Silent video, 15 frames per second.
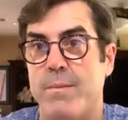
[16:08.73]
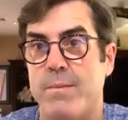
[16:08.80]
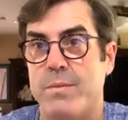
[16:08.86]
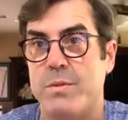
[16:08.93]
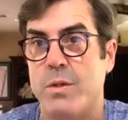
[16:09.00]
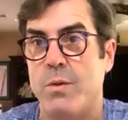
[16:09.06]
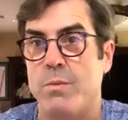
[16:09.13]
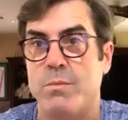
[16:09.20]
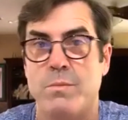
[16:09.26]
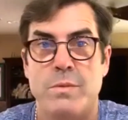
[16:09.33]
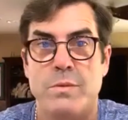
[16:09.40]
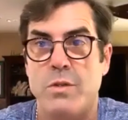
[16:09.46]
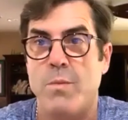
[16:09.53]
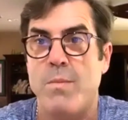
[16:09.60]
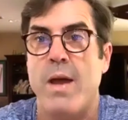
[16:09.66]
So
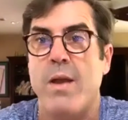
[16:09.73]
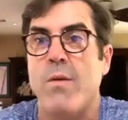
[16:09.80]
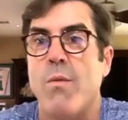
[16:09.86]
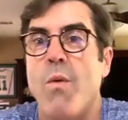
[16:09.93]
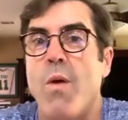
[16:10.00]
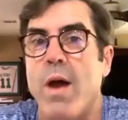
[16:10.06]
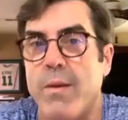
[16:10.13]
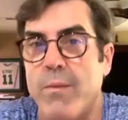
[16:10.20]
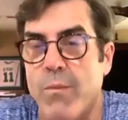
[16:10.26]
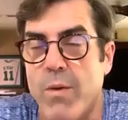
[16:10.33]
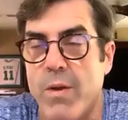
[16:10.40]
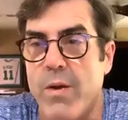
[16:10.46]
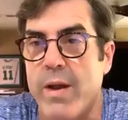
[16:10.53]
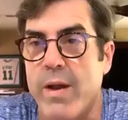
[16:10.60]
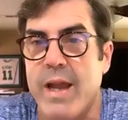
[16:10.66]
no matter what,
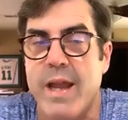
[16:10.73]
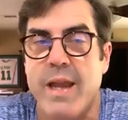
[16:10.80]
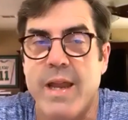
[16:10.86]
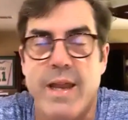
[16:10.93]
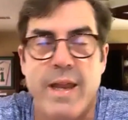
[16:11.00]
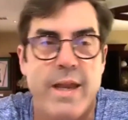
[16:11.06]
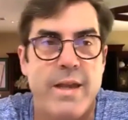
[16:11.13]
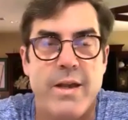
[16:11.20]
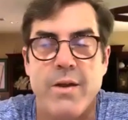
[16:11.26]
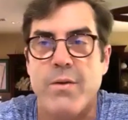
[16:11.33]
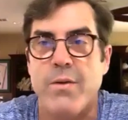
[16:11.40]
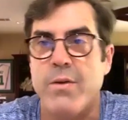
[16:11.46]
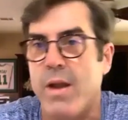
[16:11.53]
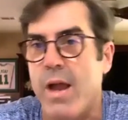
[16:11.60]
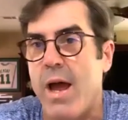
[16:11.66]
whether I get a hit here
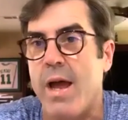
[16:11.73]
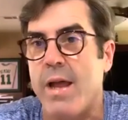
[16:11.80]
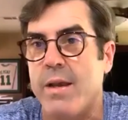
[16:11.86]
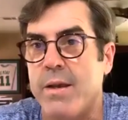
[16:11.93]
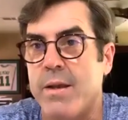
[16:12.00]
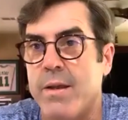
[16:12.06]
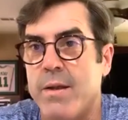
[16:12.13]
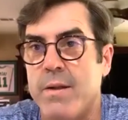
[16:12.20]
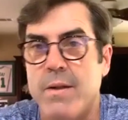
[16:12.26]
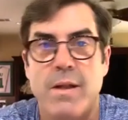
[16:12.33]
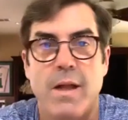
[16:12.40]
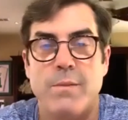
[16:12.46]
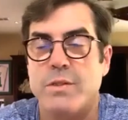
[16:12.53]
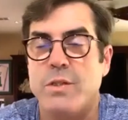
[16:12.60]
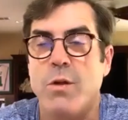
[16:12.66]
or not,
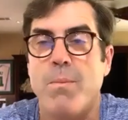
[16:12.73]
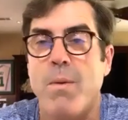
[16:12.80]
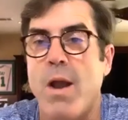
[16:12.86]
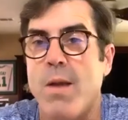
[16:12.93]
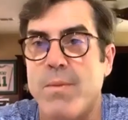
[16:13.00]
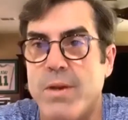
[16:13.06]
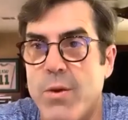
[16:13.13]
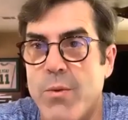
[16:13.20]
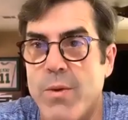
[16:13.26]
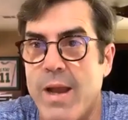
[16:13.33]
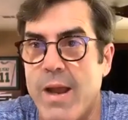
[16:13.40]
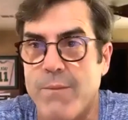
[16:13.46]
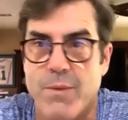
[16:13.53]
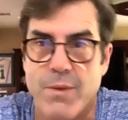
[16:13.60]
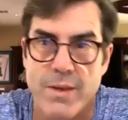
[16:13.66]
I'm still barbecuing
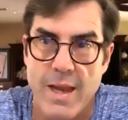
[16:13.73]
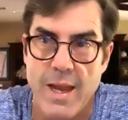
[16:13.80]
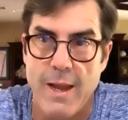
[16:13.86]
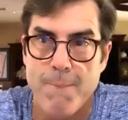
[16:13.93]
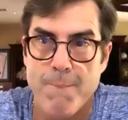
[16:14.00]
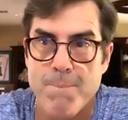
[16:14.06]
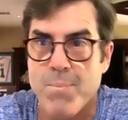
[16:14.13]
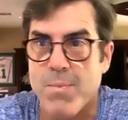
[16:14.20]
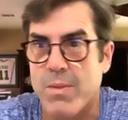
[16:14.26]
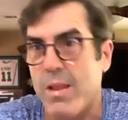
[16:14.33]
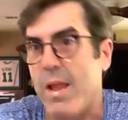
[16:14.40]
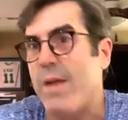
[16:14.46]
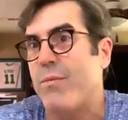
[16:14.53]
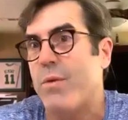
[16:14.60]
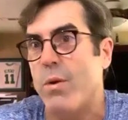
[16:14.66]
after the game.
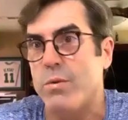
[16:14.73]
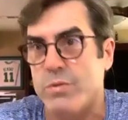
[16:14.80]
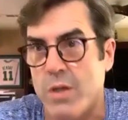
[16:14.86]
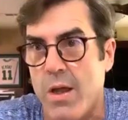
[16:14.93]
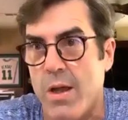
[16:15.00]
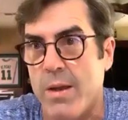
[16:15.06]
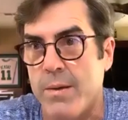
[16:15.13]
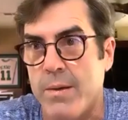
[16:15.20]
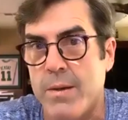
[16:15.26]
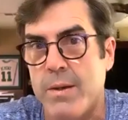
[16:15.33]
Life goes on.